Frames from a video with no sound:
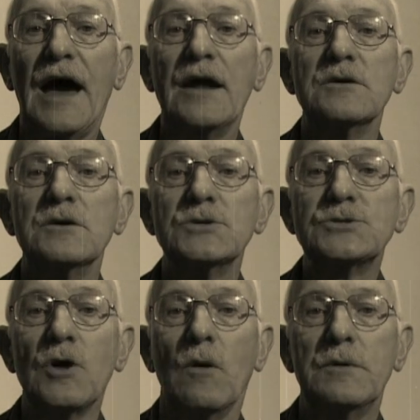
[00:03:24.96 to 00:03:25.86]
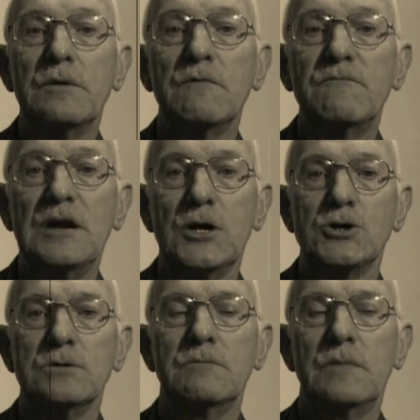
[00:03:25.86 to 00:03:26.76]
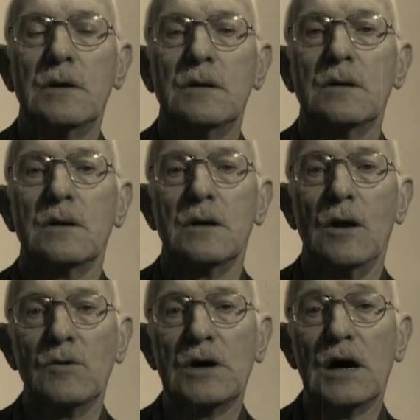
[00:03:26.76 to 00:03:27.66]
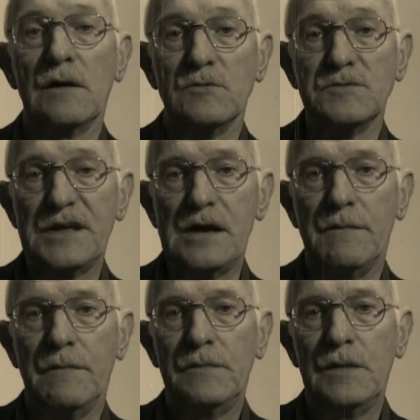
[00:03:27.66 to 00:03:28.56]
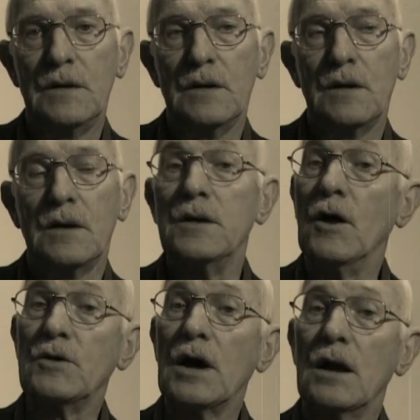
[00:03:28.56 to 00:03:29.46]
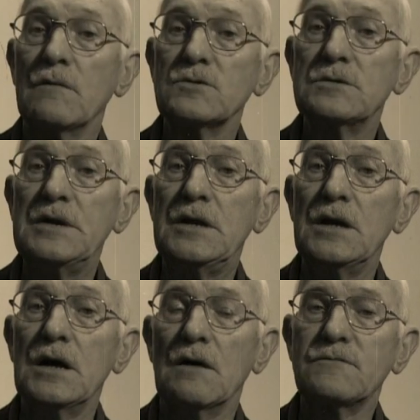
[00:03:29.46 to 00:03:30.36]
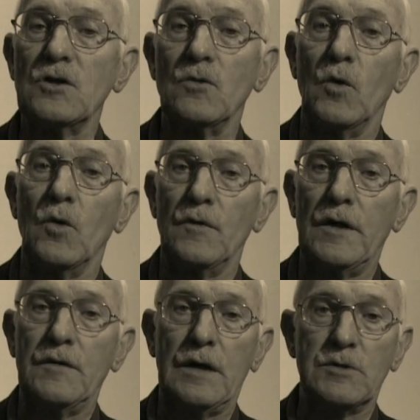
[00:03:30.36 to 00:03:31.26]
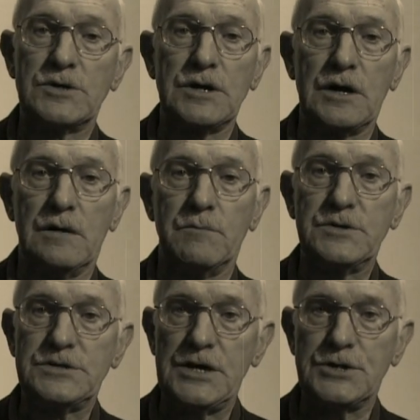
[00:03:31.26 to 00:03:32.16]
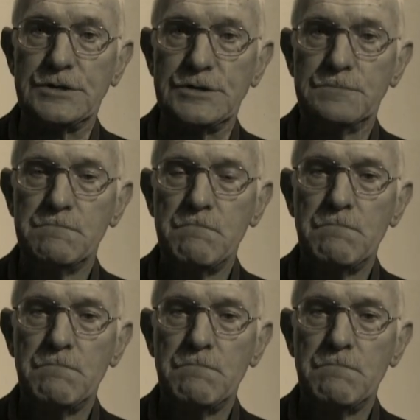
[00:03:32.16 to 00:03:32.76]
that stopped, finished. No carnivals then. No carnivals immediately after the war, although there were certain processions.